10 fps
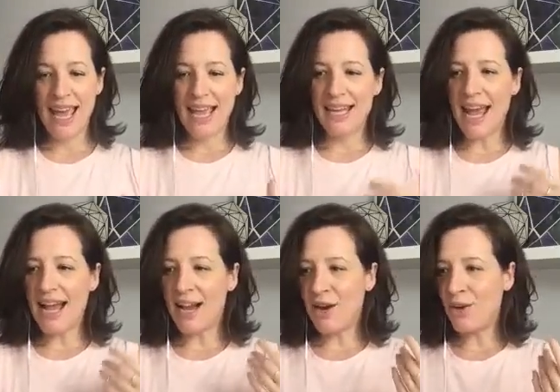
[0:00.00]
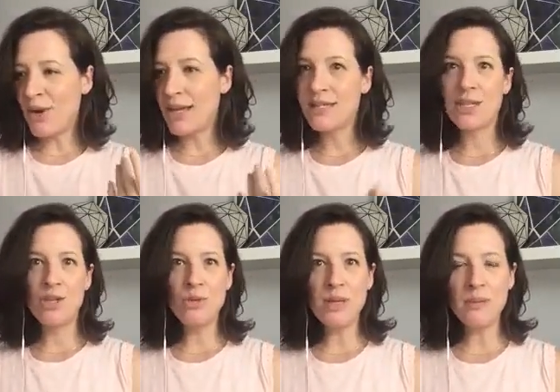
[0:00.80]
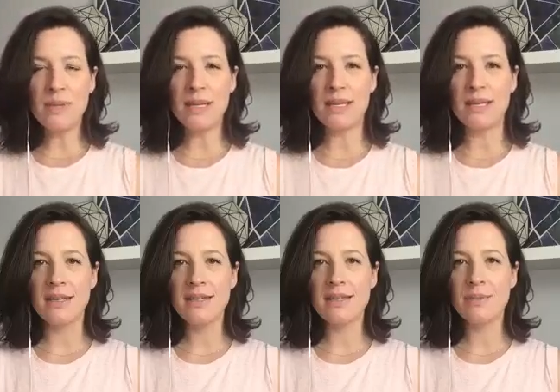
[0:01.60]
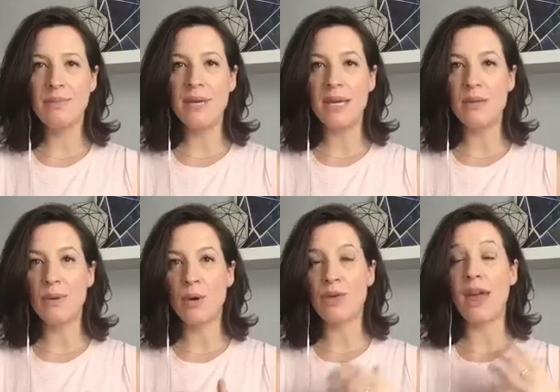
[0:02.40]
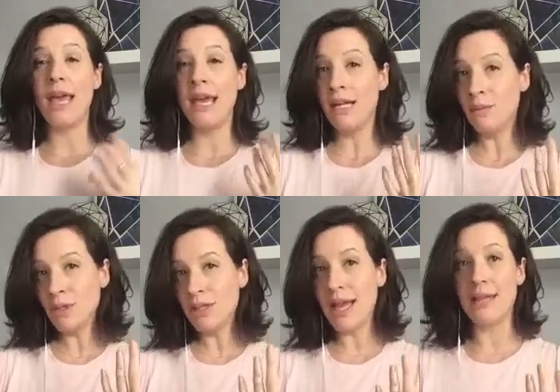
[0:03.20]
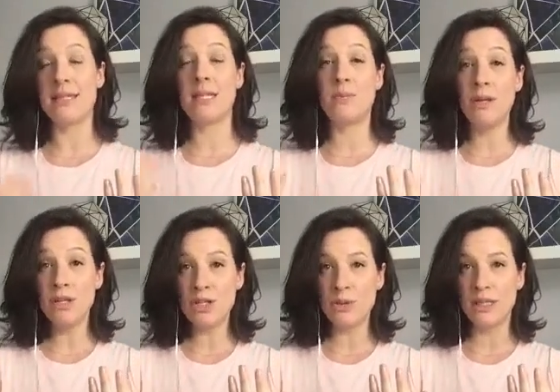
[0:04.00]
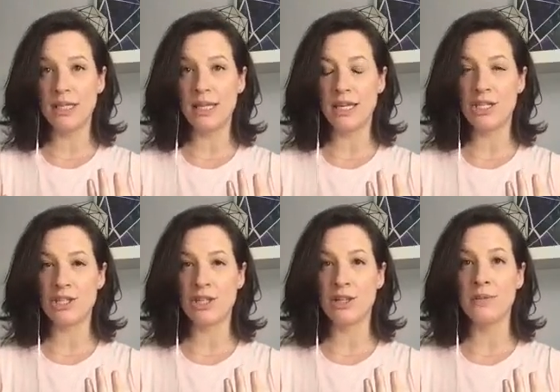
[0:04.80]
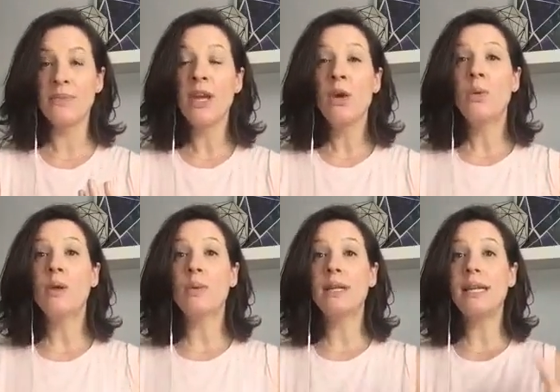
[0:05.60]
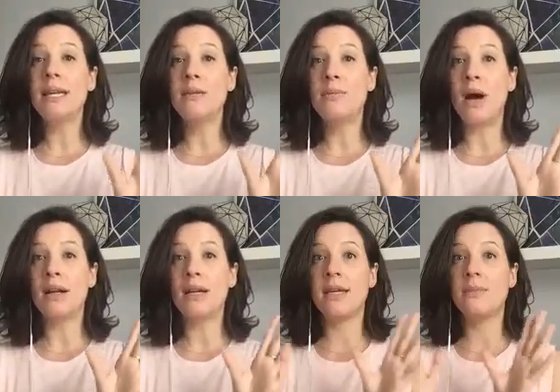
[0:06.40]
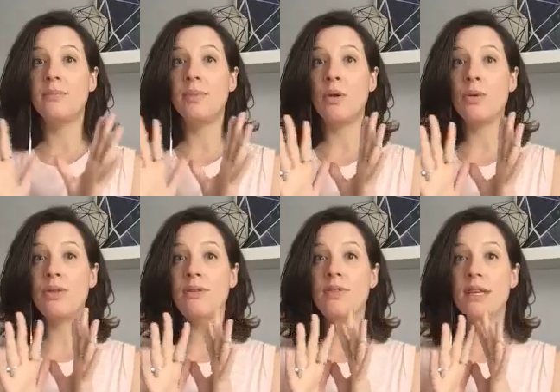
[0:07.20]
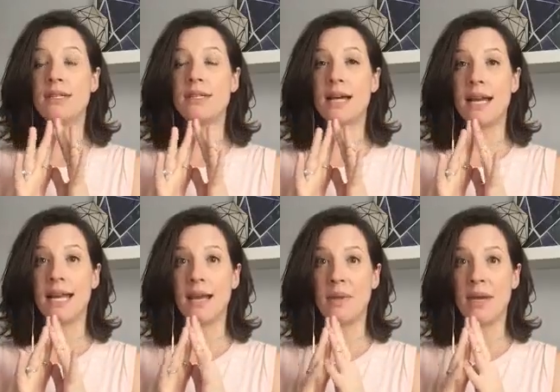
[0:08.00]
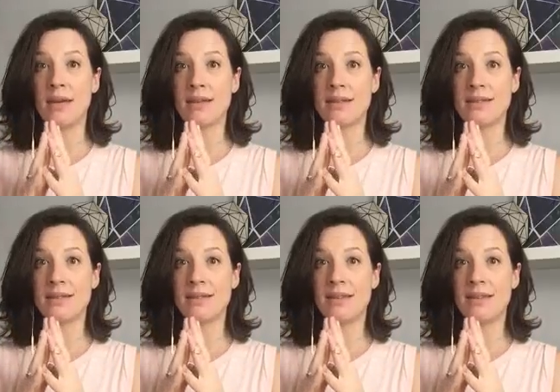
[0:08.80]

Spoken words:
and how, as human beings, being both animal and spiritual in nature, we really embody both of these dynamics.